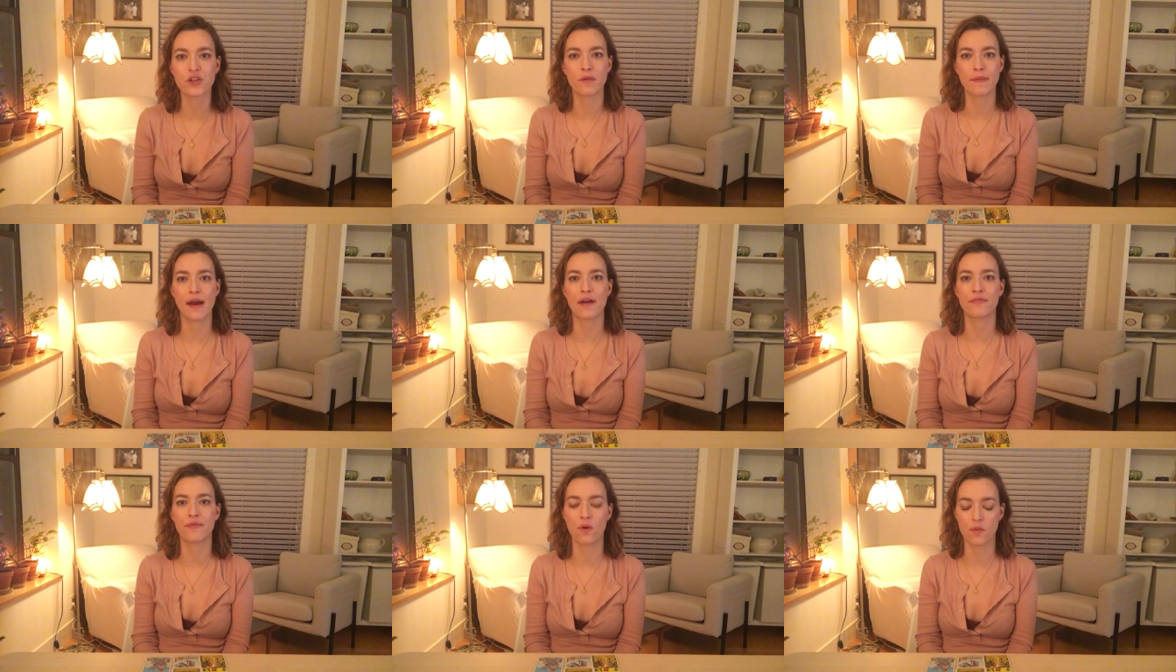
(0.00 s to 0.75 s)
your
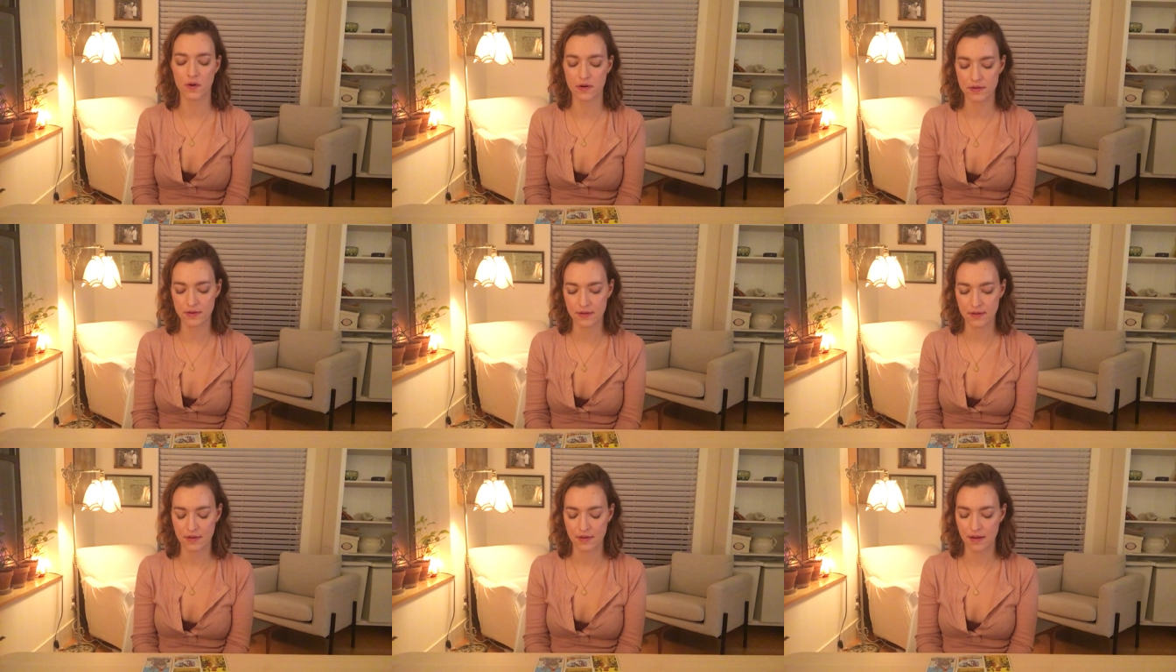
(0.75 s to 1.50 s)
path forward?
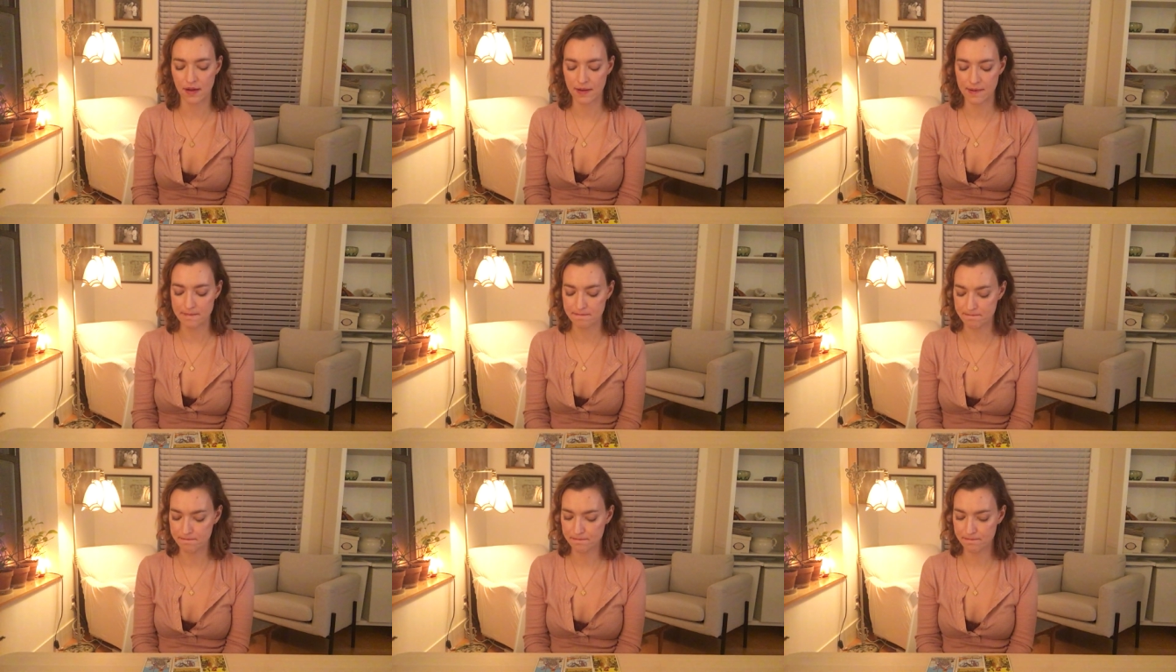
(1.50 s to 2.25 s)

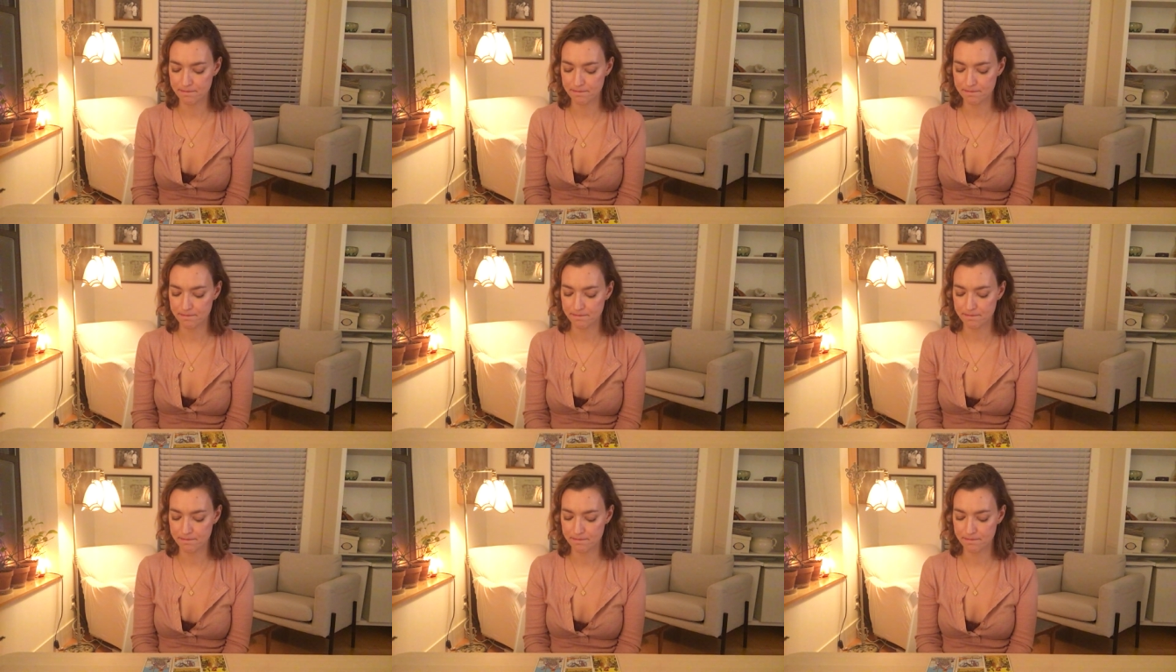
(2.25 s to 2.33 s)
Um,